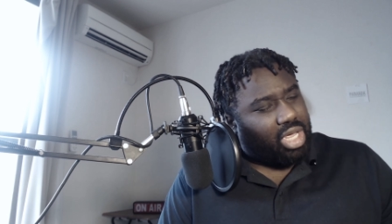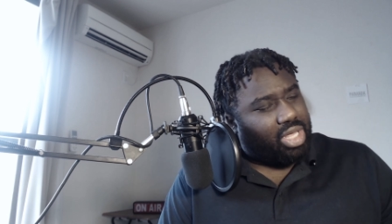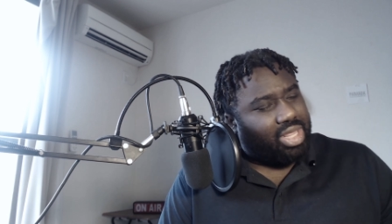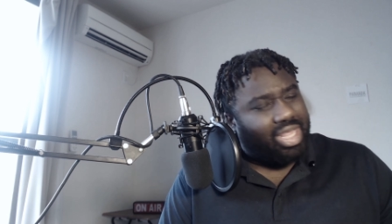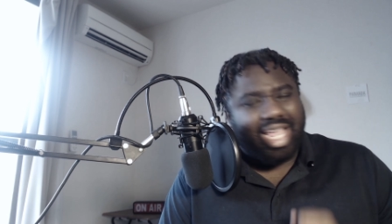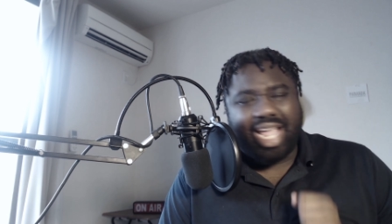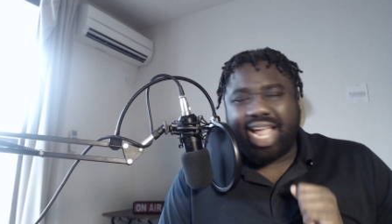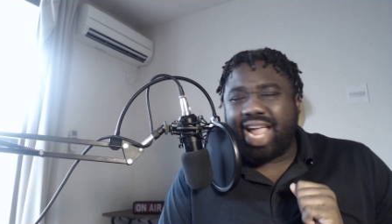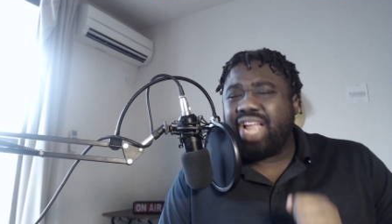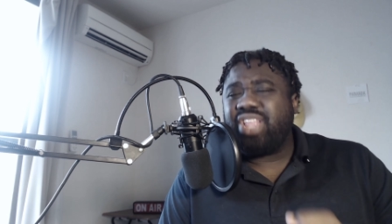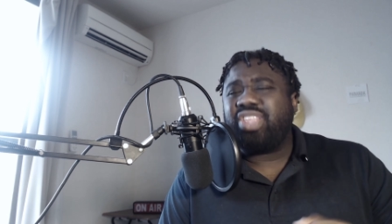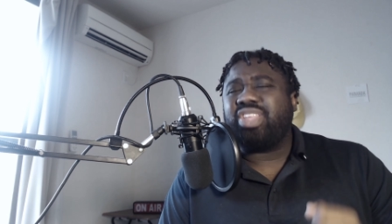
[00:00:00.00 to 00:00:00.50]

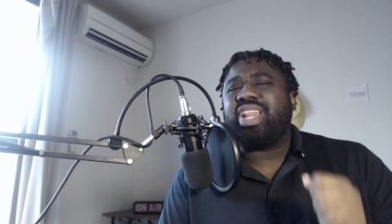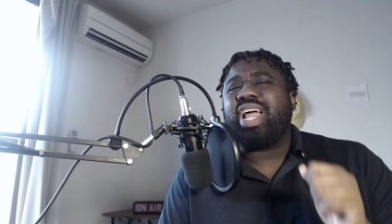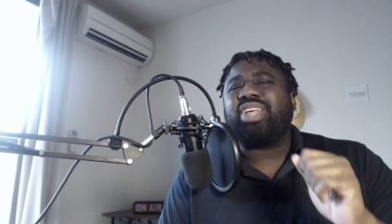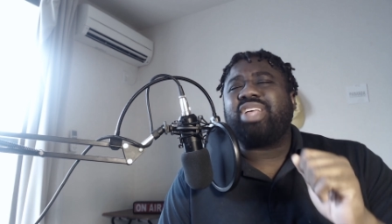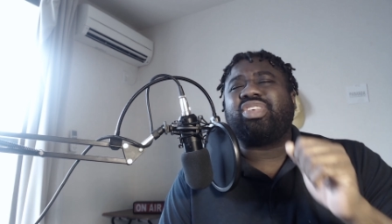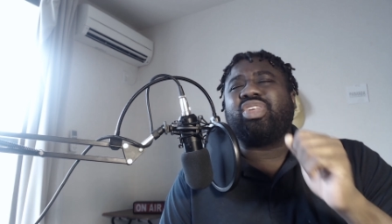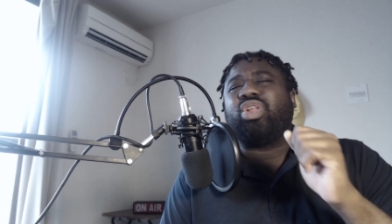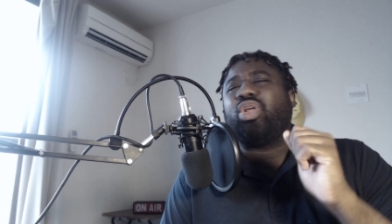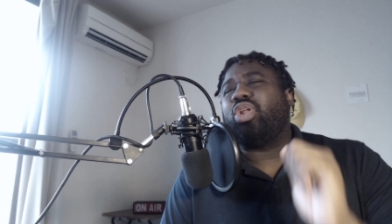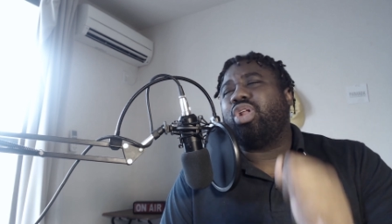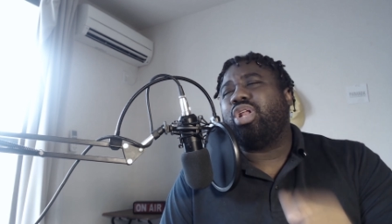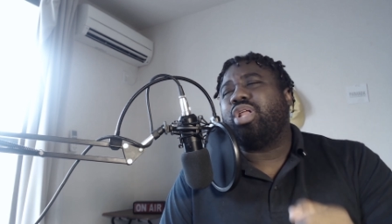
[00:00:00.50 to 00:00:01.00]
the
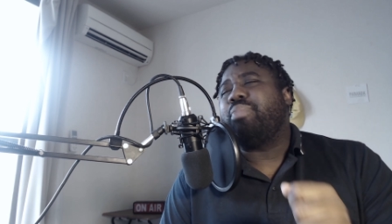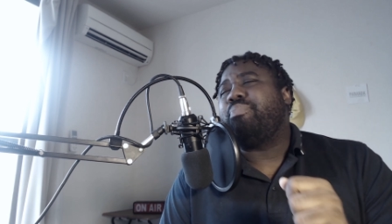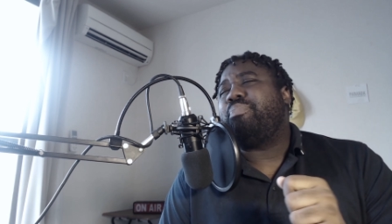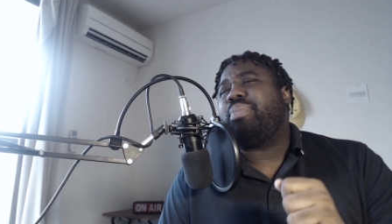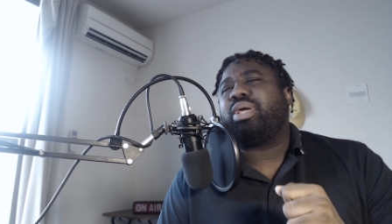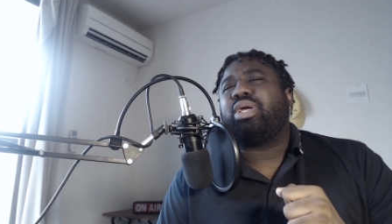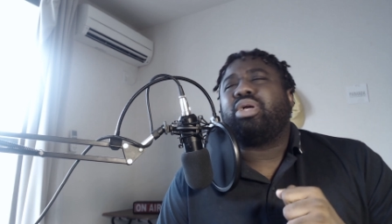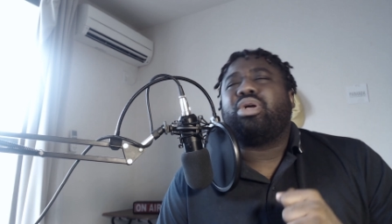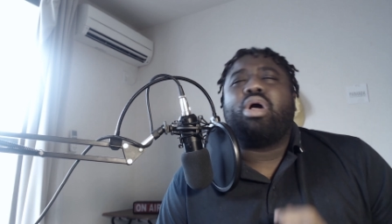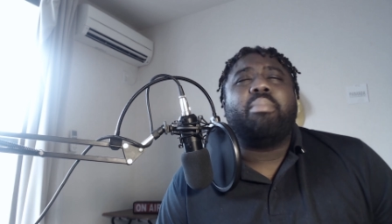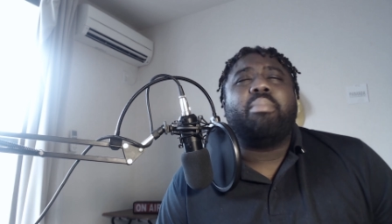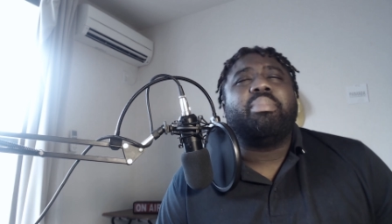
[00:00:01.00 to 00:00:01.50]
International
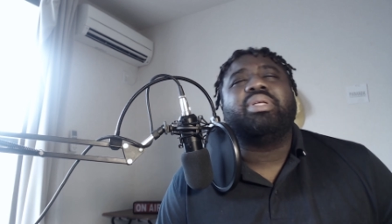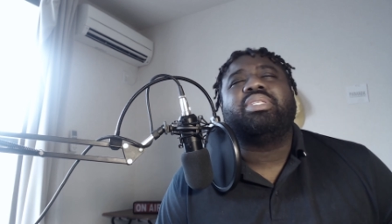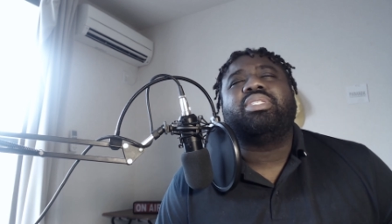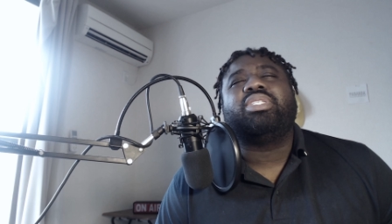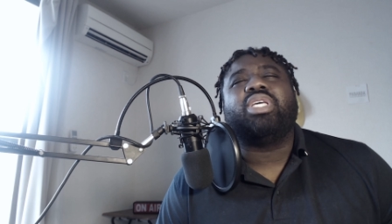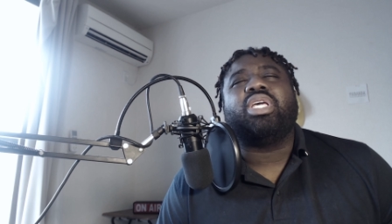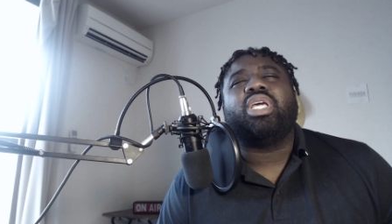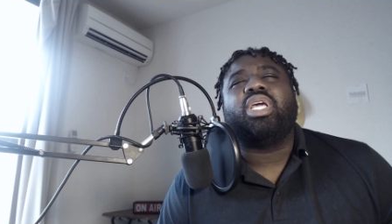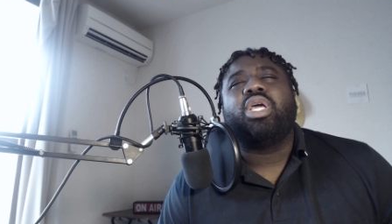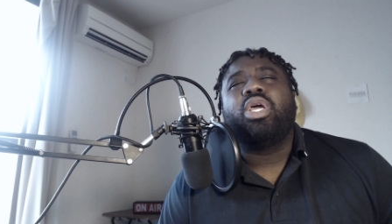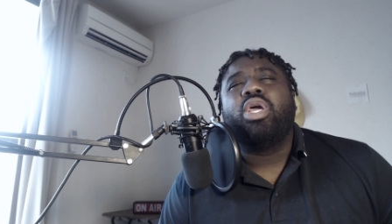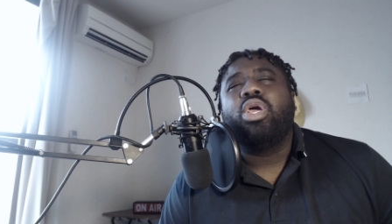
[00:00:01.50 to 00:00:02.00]
Olympic
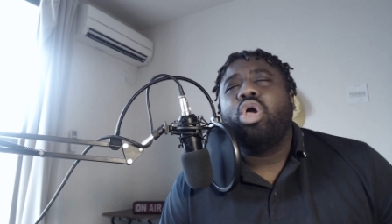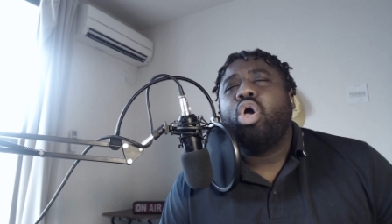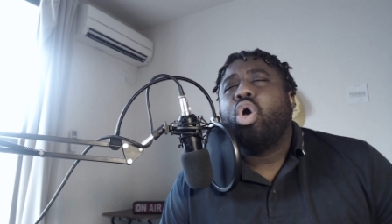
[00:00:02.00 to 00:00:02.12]
Committee,